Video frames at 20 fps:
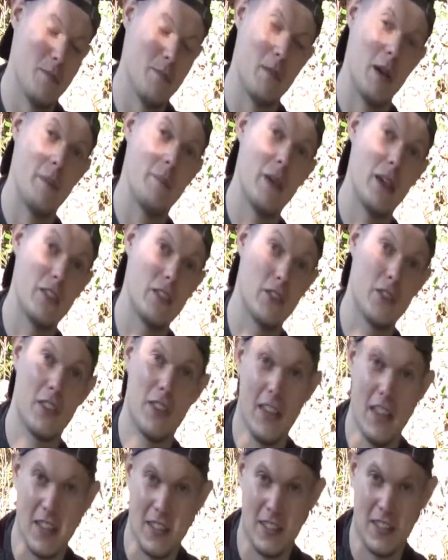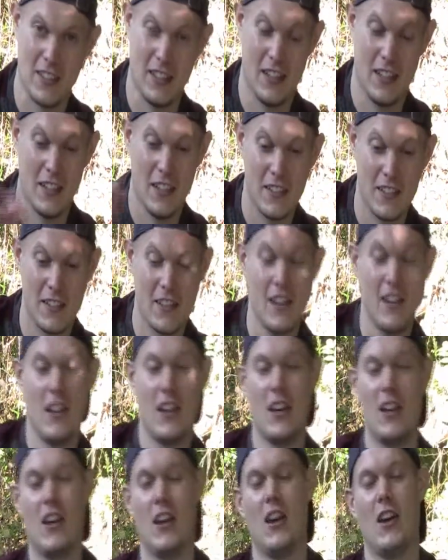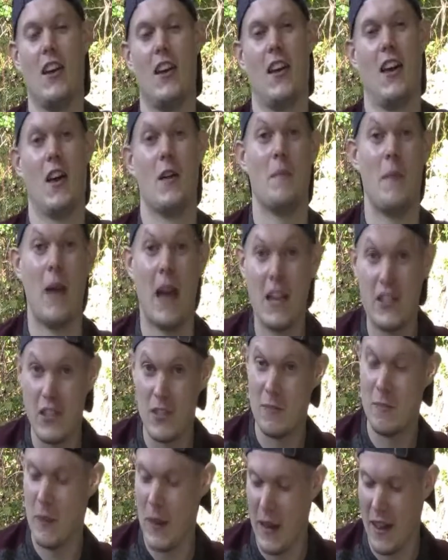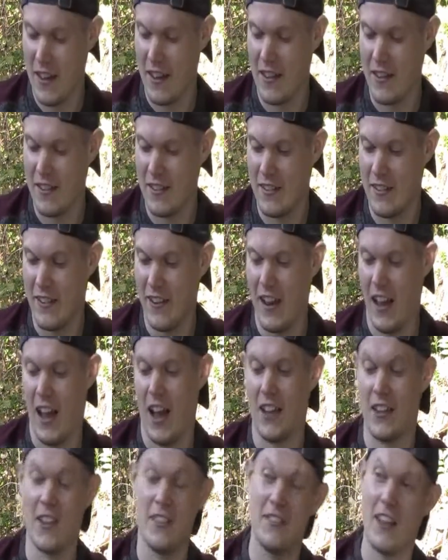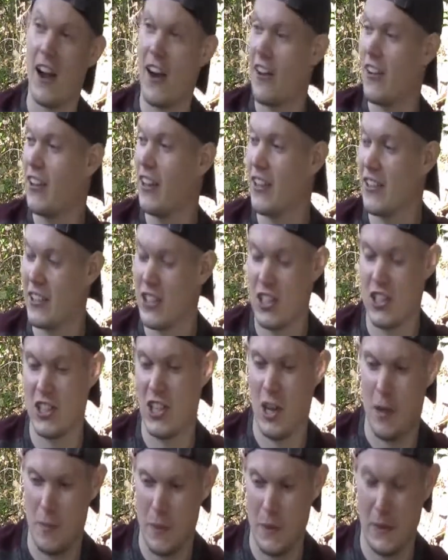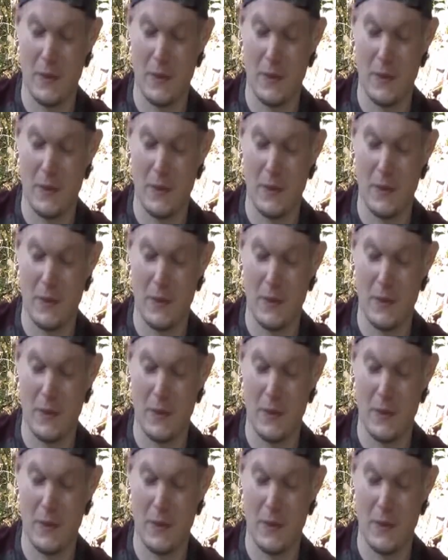my pitch for this is imagine being on a derelict ship